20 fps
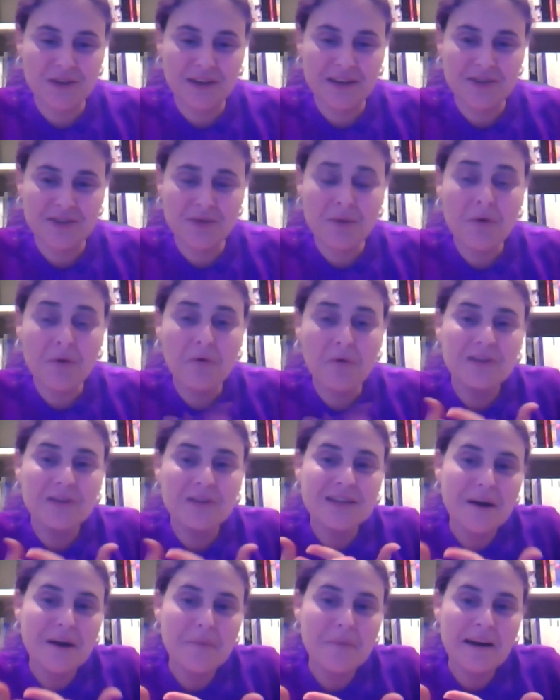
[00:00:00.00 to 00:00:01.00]
Against Women. We were
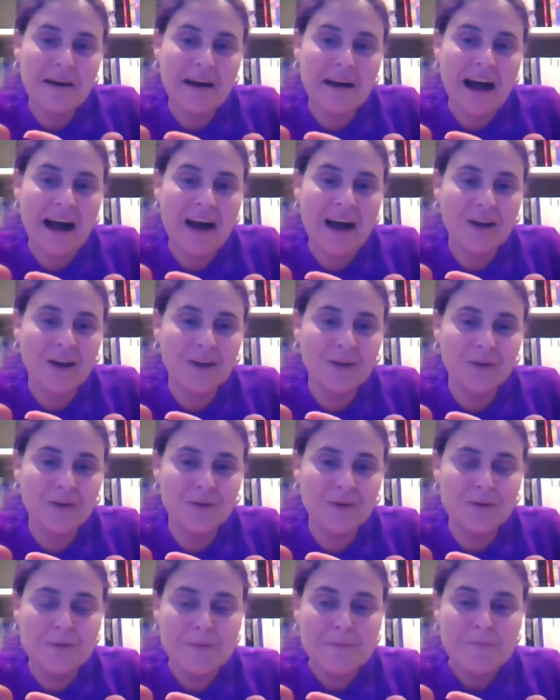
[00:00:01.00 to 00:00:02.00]
talking about how do
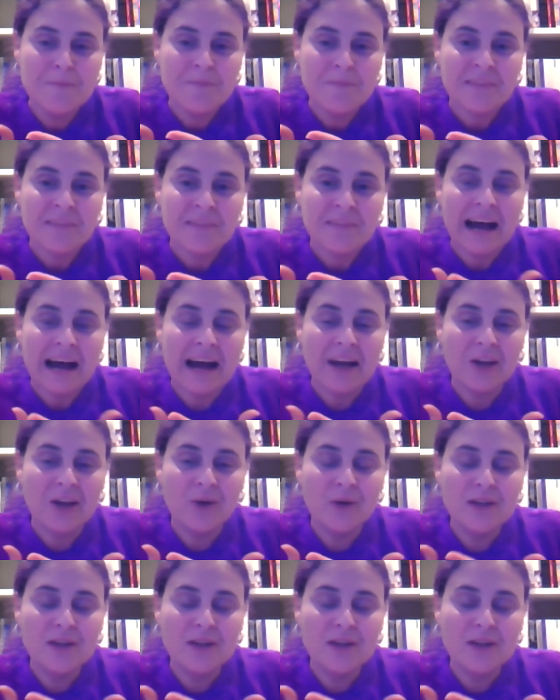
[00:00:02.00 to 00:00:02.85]
you